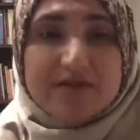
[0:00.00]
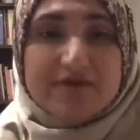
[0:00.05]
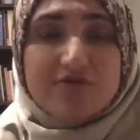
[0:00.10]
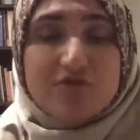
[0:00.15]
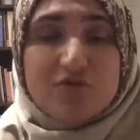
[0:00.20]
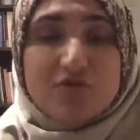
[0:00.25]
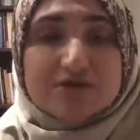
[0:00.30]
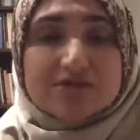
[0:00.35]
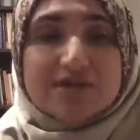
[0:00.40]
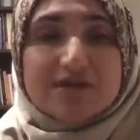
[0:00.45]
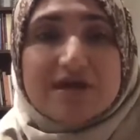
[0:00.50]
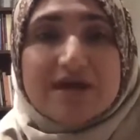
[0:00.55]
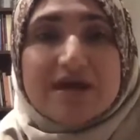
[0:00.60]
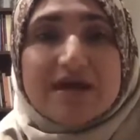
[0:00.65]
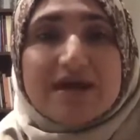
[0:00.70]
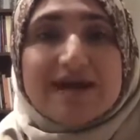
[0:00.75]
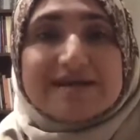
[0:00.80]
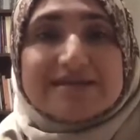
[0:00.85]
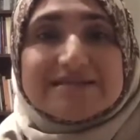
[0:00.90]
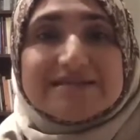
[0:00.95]
of course,
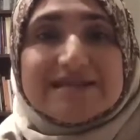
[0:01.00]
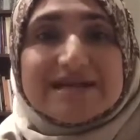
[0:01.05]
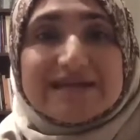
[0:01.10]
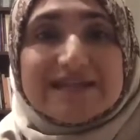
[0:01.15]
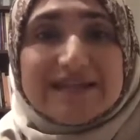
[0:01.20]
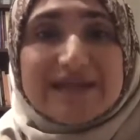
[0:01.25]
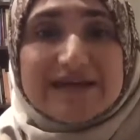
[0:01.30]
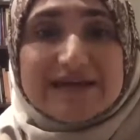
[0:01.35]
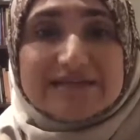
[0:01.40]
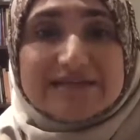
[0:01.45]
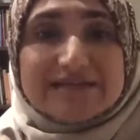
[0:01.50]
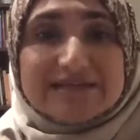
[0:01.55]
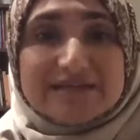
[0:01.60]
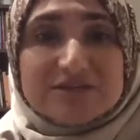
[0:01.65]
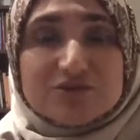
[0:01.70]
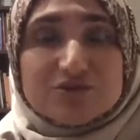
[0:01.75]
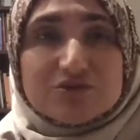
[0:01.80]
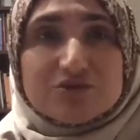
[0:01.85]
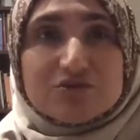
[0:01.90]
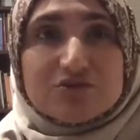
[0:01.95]
has neglected
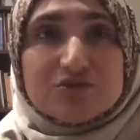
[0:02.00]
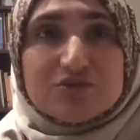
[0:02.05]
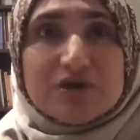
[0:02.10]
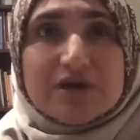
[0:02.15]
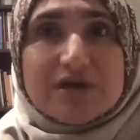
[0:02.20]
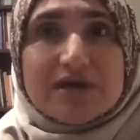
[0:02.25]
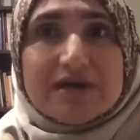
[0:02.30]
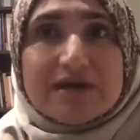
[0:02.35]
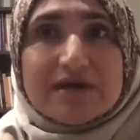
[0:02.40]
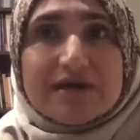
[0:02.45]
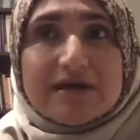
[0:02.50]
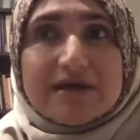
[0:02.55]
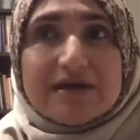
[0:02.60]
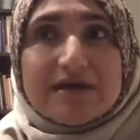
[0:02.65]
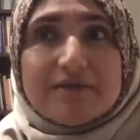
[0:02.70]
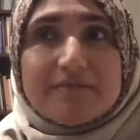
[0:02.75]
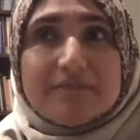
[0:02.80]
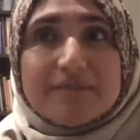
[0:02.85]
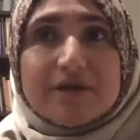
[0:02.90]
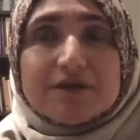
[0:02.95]
to
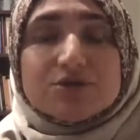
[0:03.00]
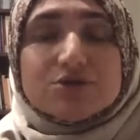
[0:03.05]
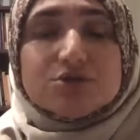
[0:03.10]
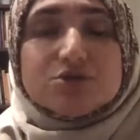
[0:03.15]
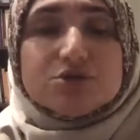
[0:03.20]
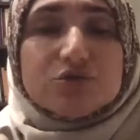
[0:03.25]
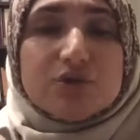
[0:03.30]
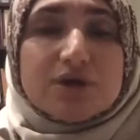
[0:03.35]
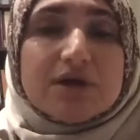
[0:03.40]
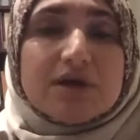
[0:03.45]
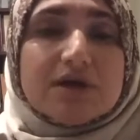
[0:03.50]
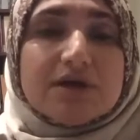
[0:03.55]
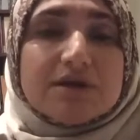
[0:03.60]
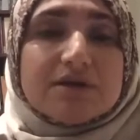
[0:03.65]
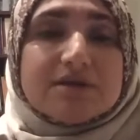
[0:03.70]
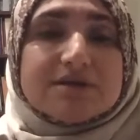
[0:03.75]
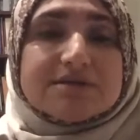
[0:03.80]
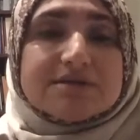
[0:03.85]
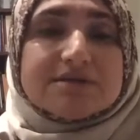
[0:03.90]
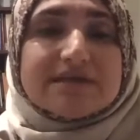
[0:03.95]
enjoy
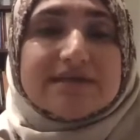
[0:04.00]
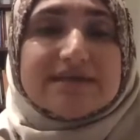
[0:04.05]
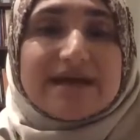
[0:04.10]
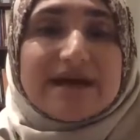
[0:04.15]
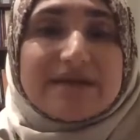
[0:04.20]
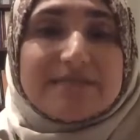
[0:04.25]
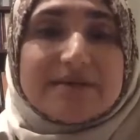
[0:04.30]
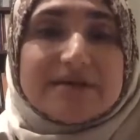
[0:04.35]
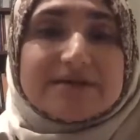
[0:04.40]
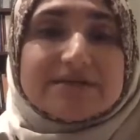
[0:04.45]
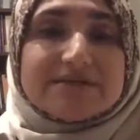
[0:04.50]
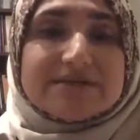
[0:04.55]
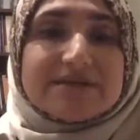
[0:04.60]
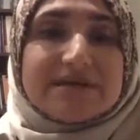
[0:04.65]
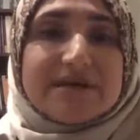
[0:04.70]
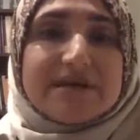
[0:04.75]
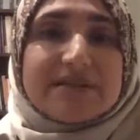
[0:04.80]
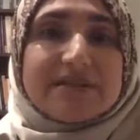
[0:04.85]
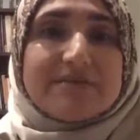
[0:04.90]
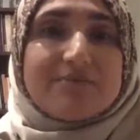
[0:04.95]
the dynamics
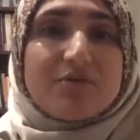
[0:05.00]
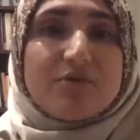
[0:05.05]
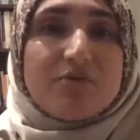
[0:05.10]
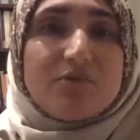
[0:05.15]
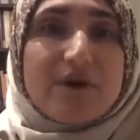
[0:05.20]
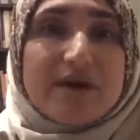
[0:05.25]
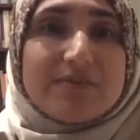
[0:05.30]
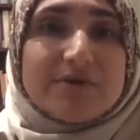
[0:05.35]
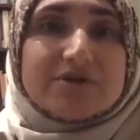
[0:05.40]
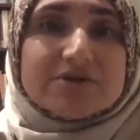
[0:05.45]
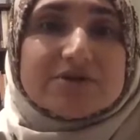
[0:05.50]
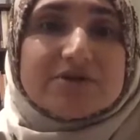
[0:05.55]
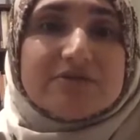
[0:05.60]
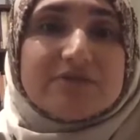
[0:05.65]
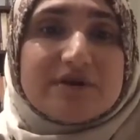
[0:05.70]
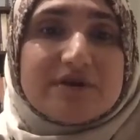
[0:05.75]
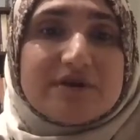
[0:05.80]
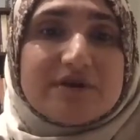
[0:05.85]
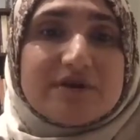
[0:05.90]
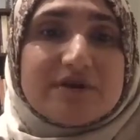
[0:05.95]
and the parameters of
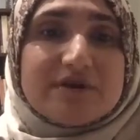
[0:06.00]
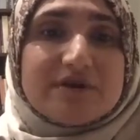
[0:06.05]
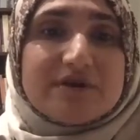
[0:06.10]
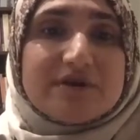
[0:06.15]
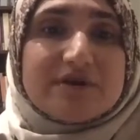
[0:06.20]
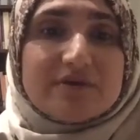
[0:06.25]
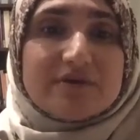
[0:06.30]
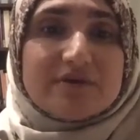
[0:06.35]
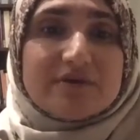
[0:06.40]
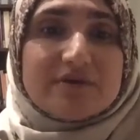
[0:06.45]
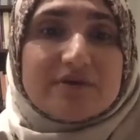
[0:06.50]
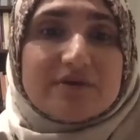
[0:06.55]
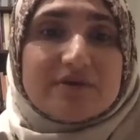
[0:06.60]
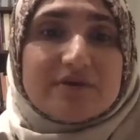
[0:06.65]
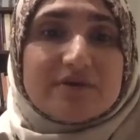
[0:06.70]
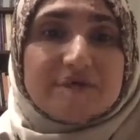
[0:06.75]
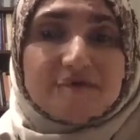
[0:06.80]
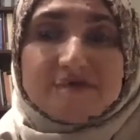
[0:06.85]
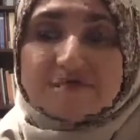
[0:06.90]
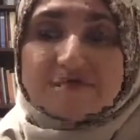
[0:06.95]
the givens of
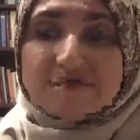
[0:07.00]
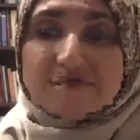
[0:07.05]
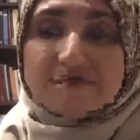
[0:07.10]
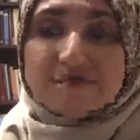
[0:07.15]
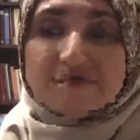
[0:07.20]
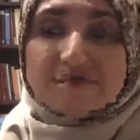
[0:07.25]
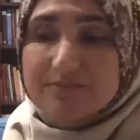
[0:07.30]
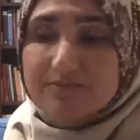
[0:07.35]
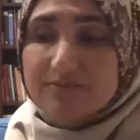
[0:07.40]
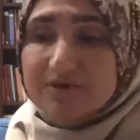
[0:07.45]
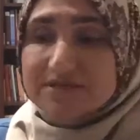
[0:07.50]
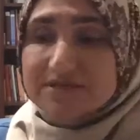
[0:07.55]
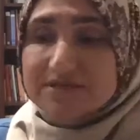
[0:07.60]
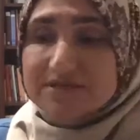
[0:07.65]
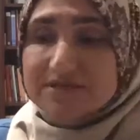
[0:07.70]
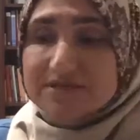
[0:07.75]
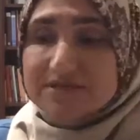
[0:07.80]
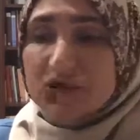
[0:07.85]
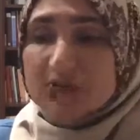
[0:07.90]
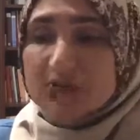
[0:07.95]
the present
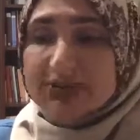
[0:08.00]
moment.